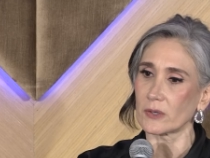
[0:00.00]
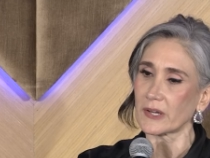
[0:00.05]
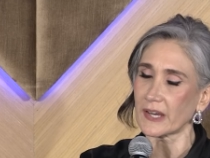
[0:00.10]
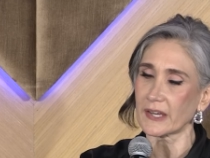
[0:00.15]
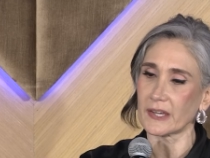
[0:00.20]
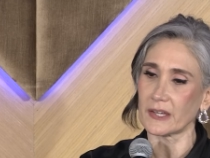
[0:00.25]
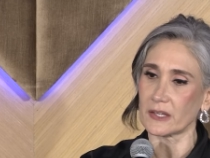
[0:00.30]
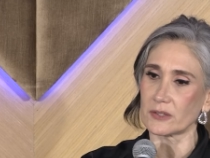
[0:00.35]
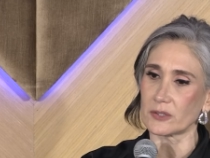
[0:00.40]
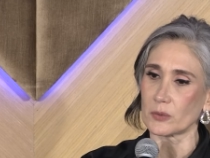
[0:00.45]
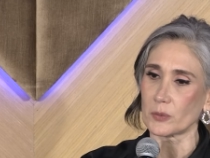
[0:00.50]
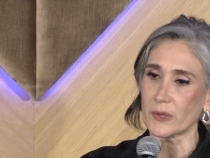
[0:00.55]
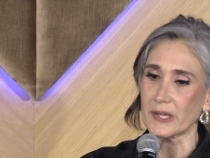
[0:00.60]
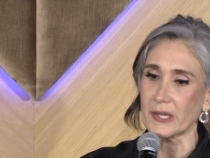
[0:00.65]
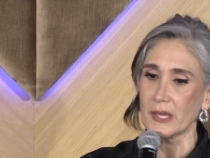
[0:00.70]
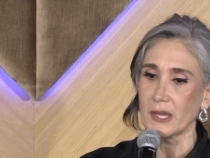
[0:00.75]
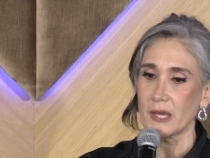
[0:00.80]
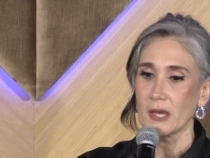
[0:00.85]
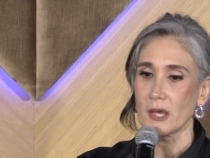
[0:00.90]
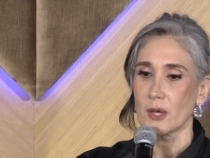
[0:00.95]
can get in the way.
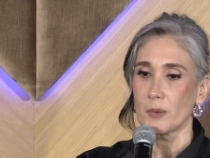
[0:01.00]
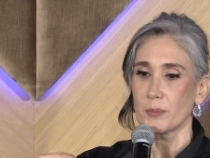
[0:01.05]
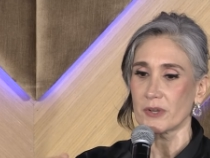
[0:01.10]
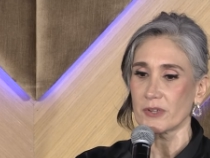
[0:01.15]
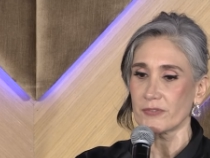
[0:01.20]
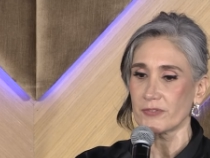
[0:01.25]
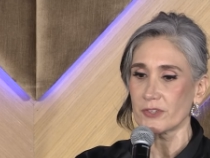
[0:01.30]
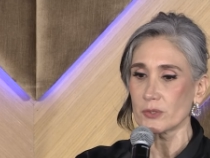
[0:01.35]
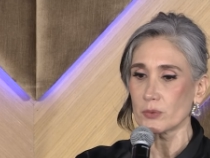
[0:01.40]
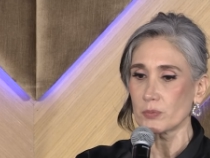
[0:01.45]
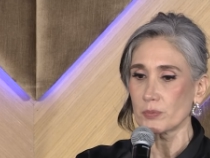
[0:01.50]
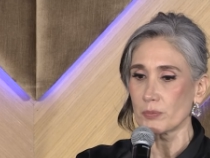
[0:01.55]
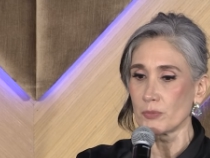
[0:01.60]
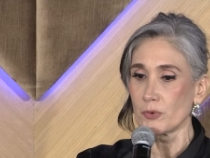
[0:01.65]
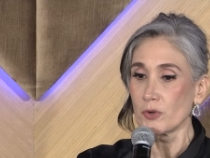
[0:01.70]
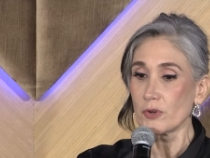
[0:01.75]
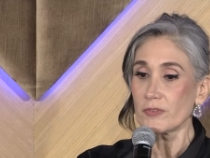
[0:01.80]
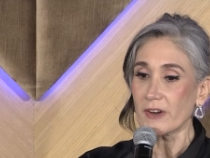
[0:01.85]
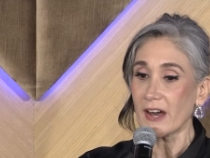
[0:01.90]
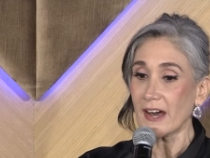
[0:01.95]
But if you
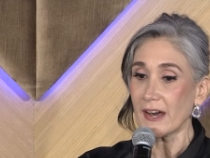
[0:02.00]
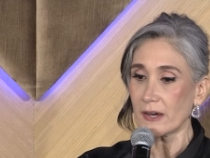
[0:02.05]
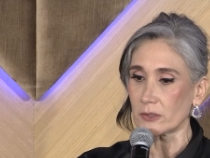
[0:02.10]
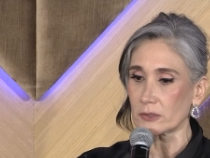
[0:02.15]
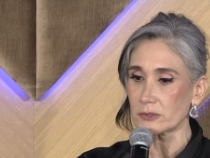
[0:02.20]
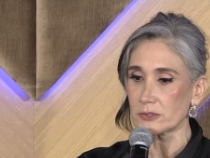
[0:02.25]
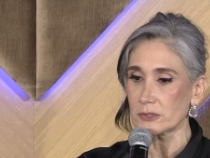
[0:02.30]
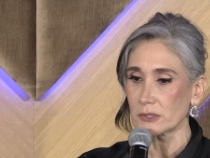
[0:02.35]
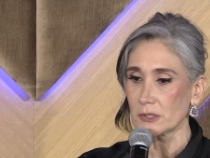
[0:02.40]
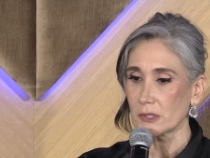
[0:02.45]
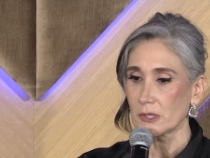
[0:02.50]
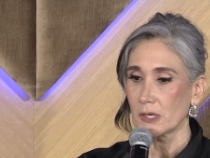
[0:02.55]
move out